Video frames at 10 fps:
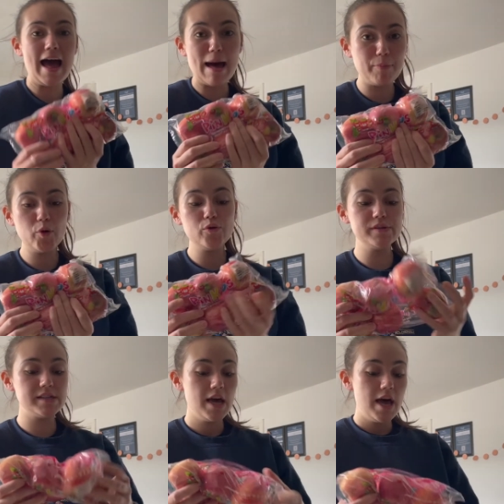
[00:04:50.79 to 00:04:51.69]

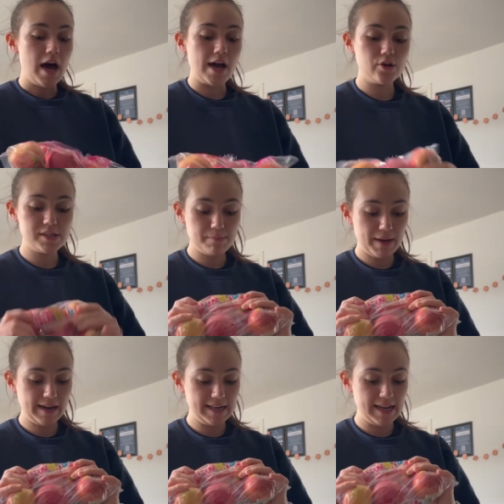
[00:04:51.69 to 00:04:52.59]
Apples, I got some
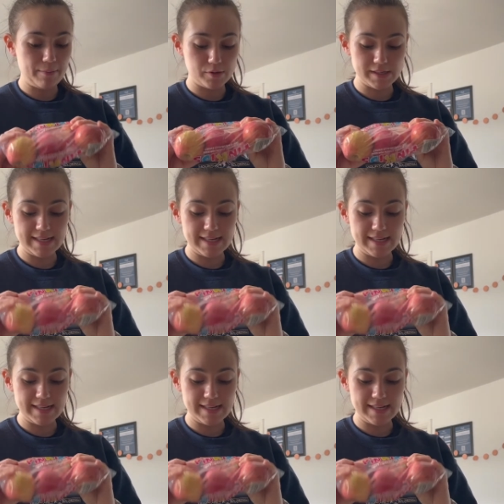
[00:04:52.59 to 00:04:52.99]
Pink Lady apples.